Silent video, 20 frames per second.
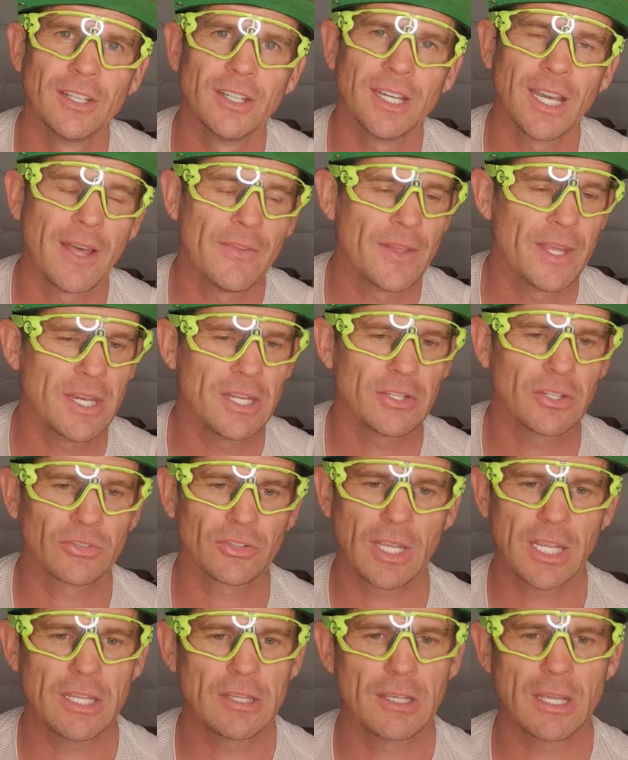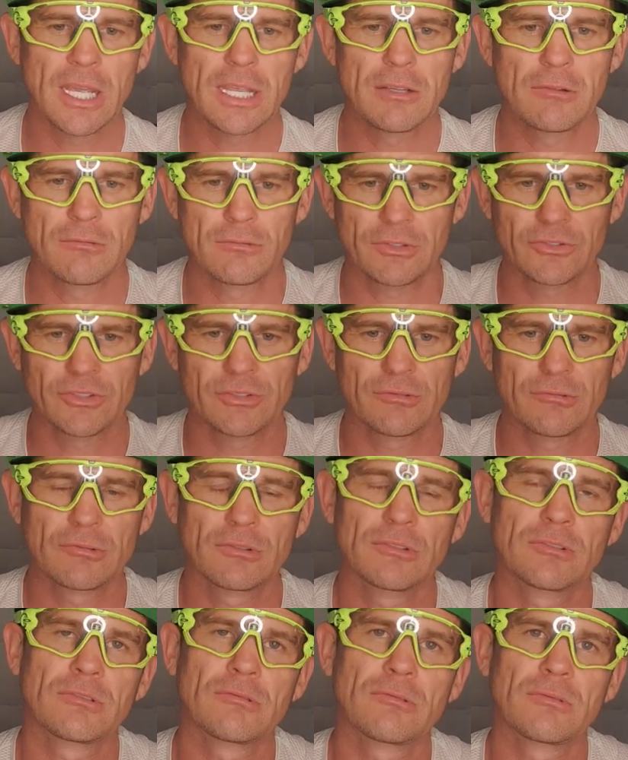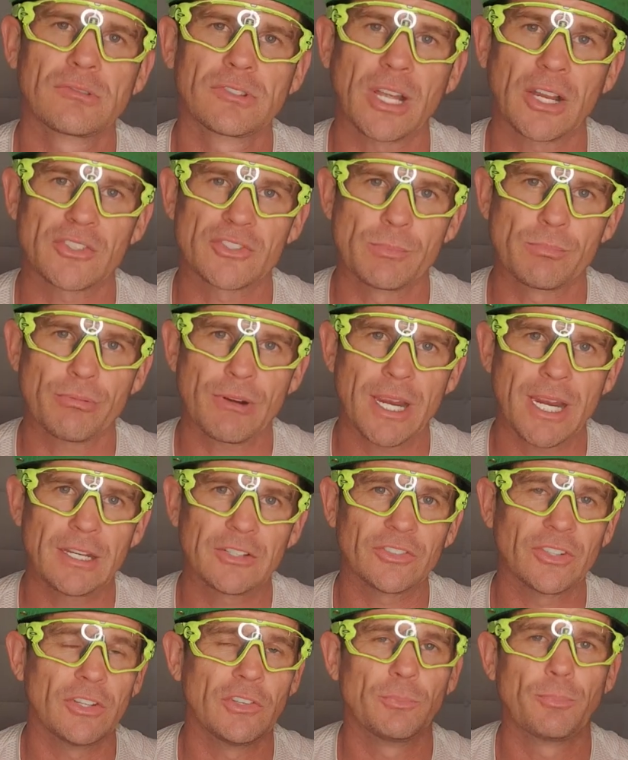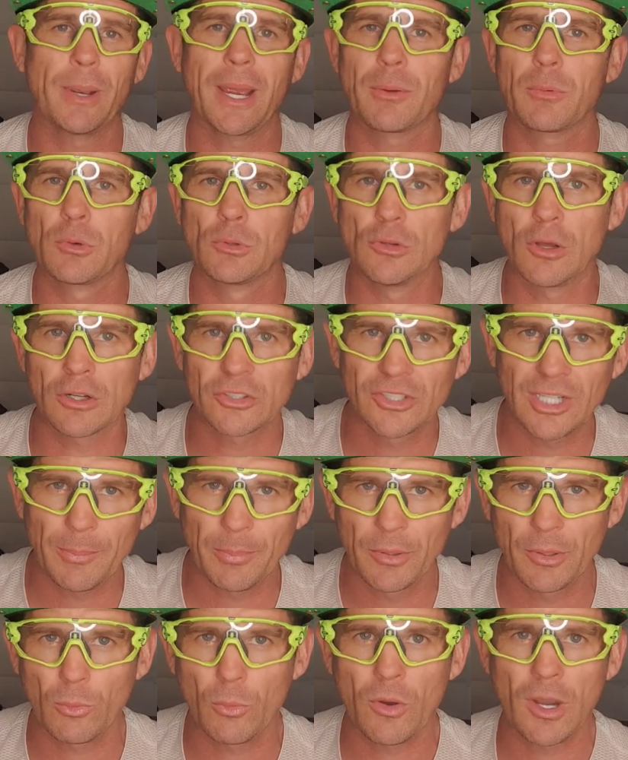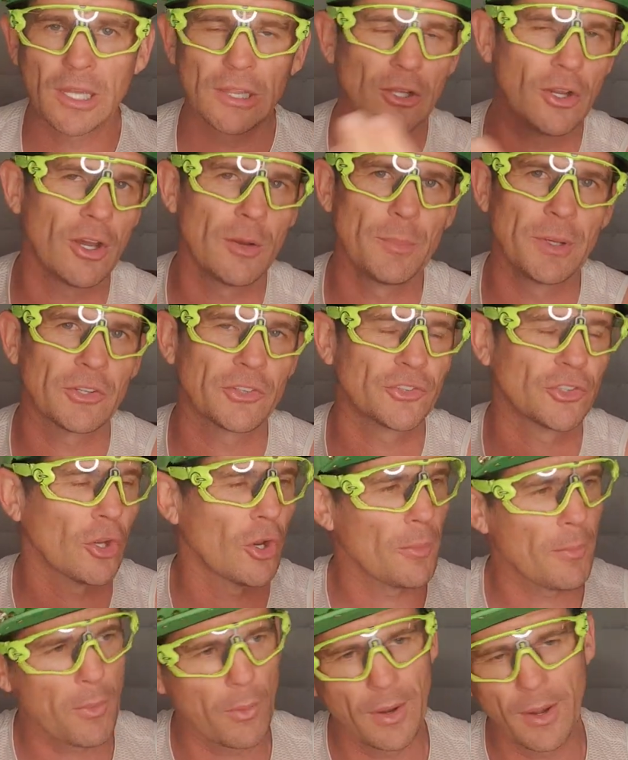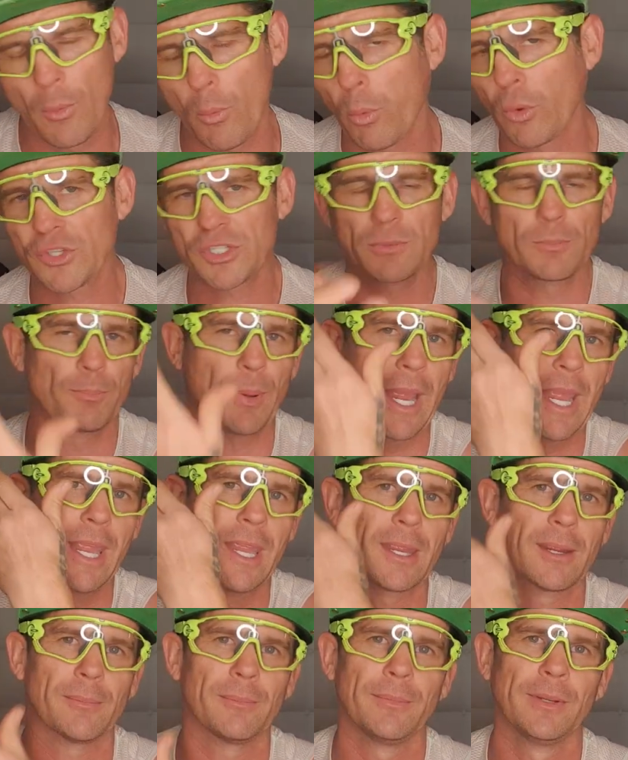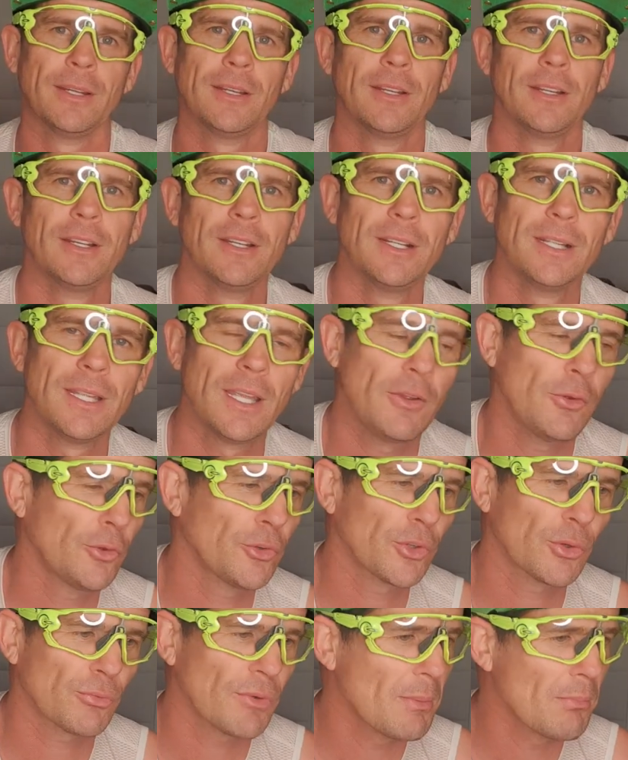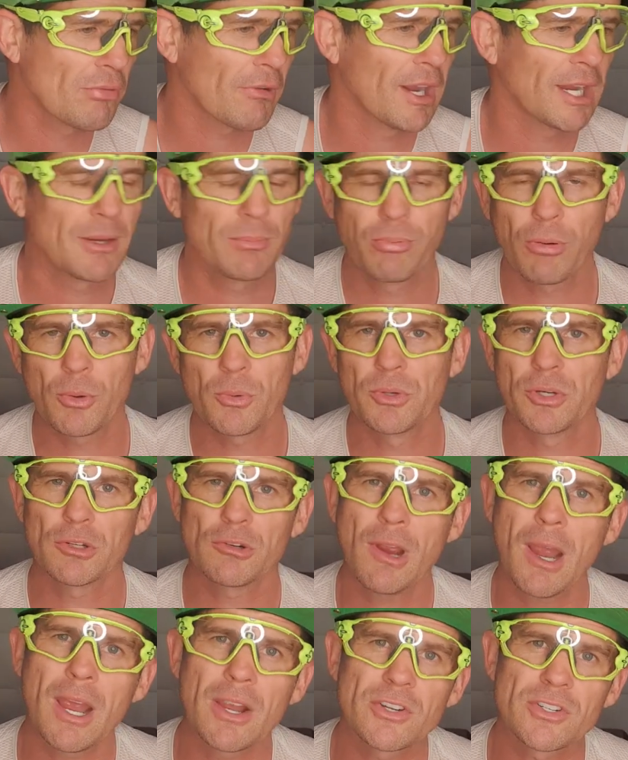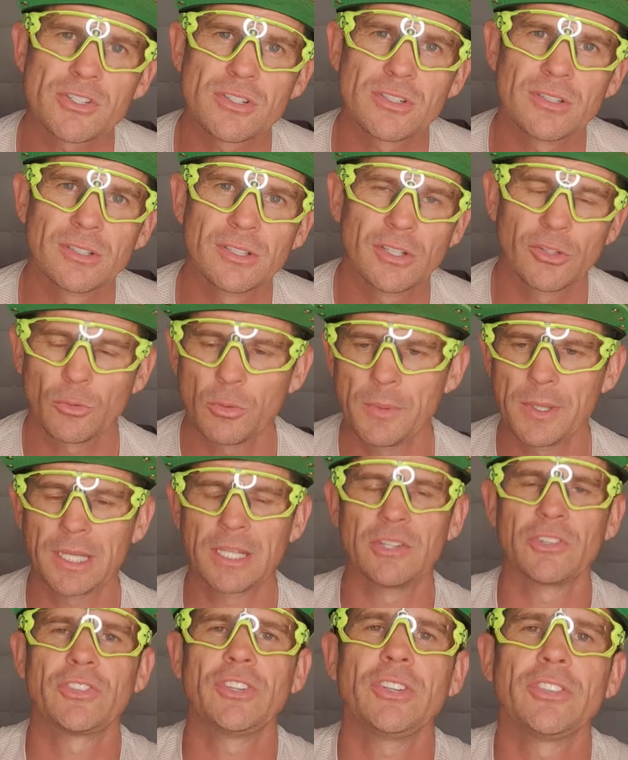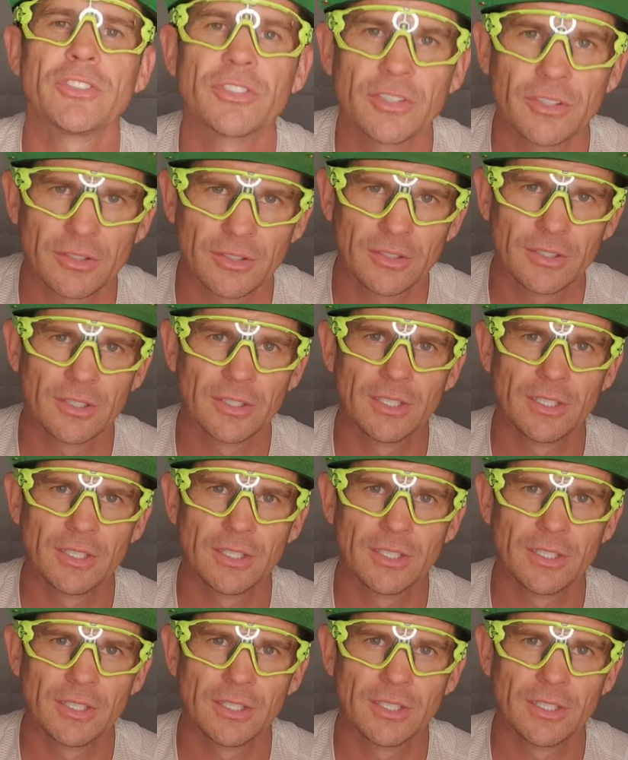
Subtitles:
And then he touched the brakes and his back wheel locked up on a white line, a bit of soap, and then whoosh, bam. If it was on a rim brake, it probably wouldn't have crashed because it would have been consistent.